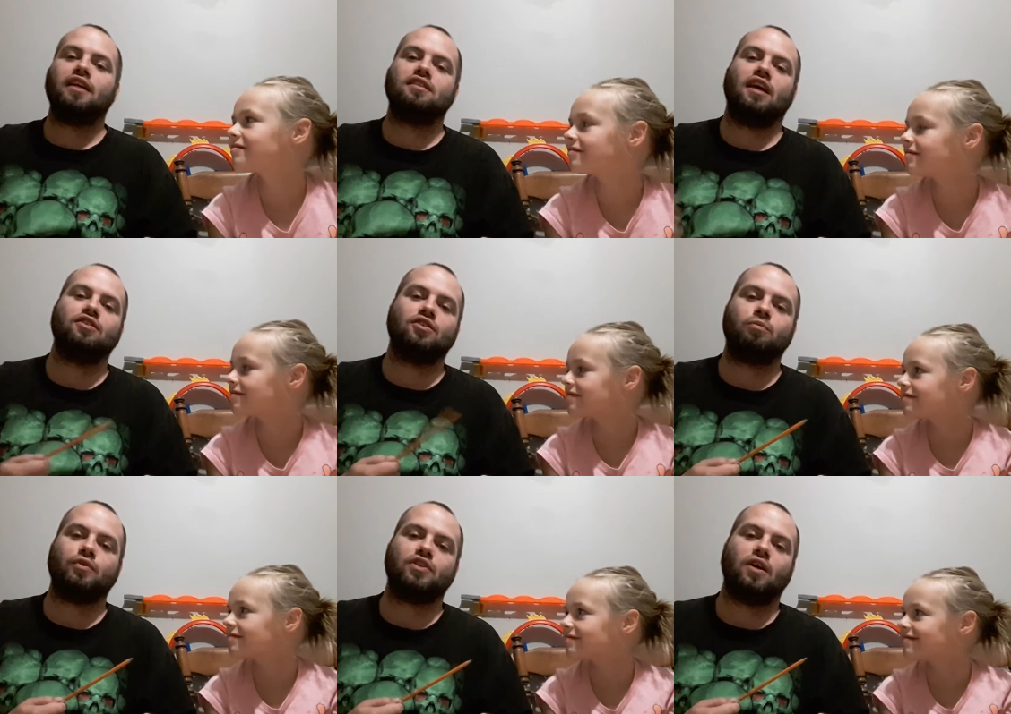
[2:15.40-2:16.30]
Speaker 1: and 10
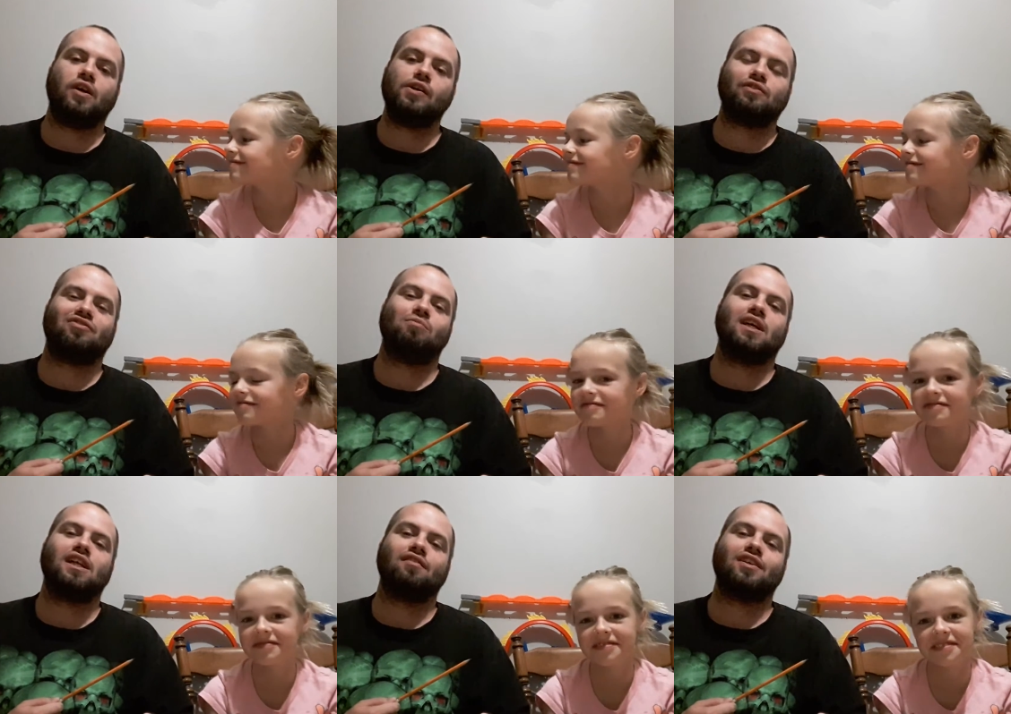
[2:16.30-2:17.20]
super shout outs from
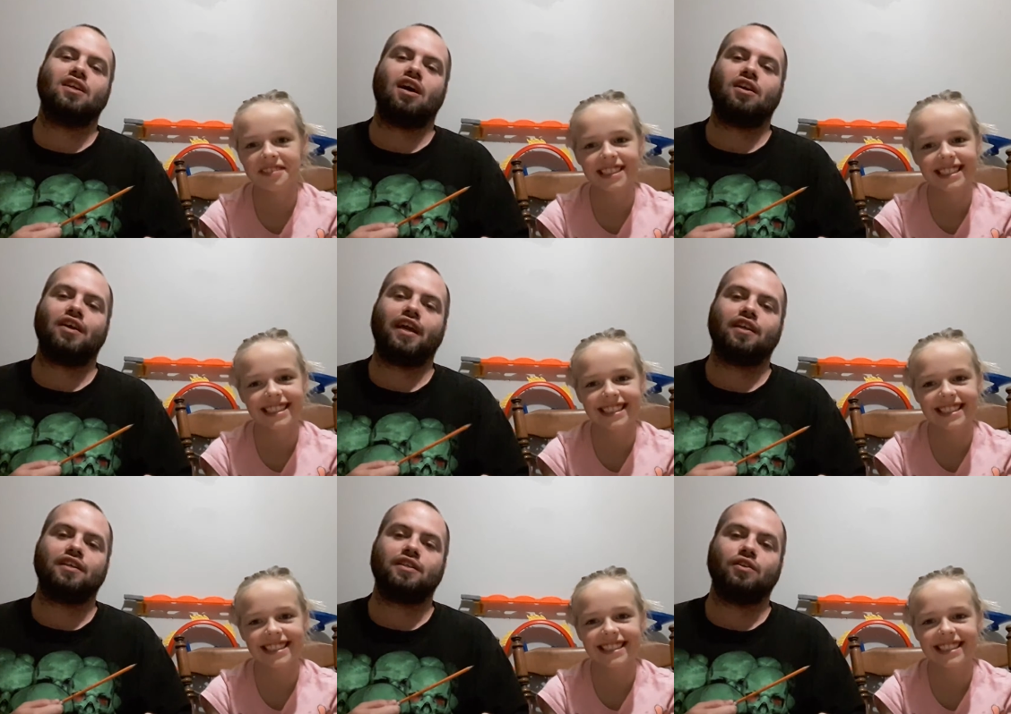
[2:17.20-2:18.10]
my lovely daughter,
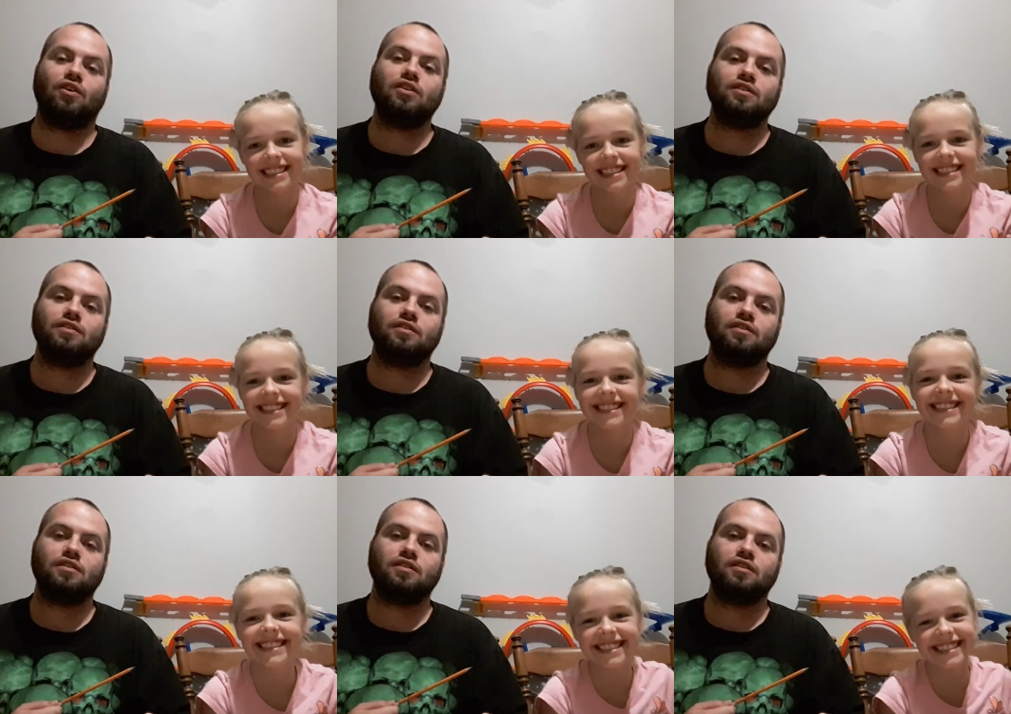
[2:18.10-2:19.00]
Haley Nicole.
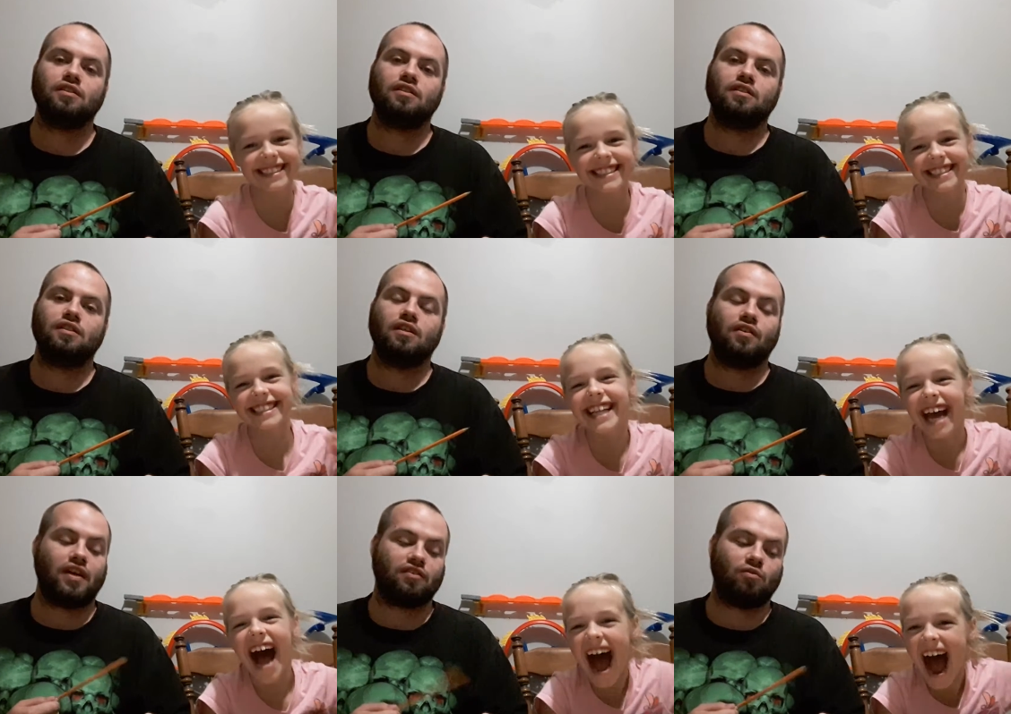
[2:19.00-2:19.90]

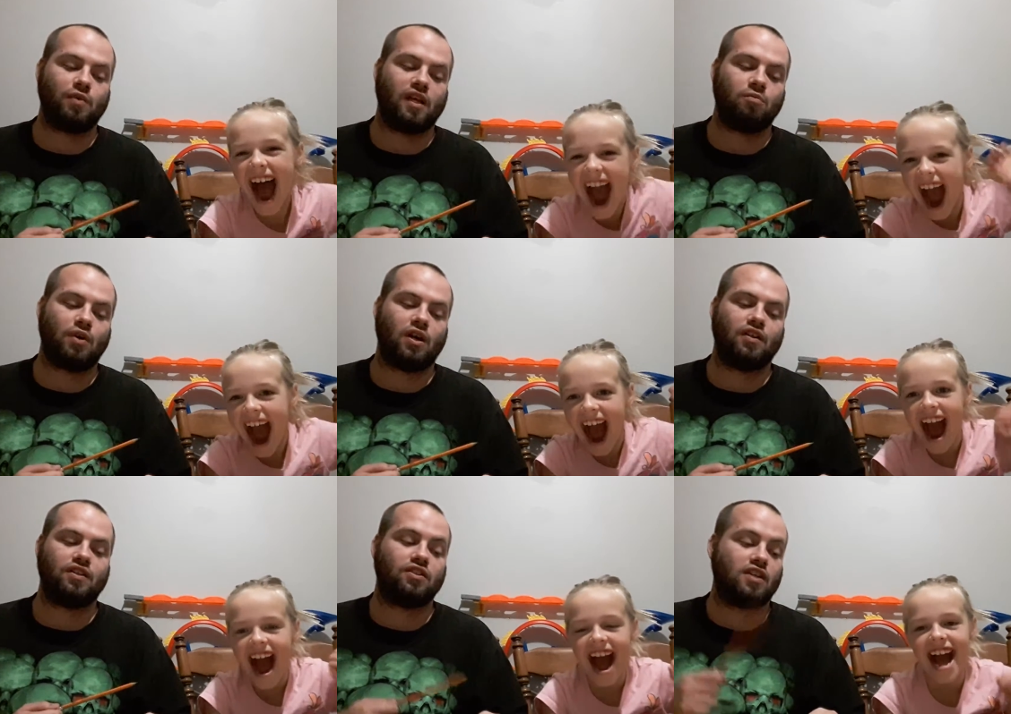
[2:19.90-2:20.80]
Thanks for being a part
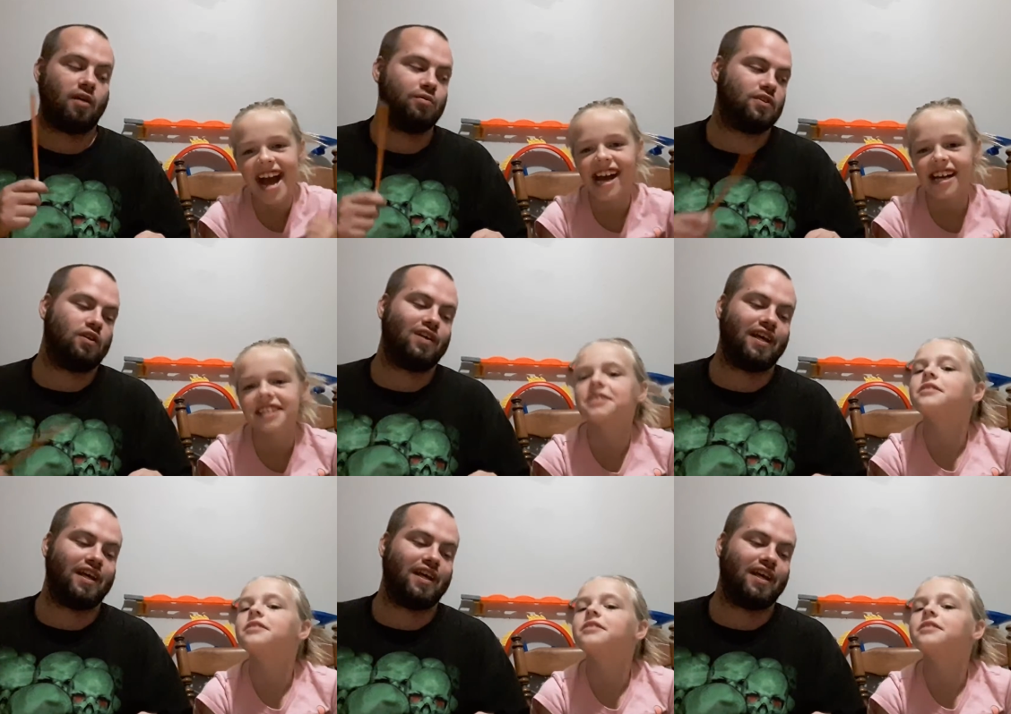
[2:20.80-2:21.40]
of this episode,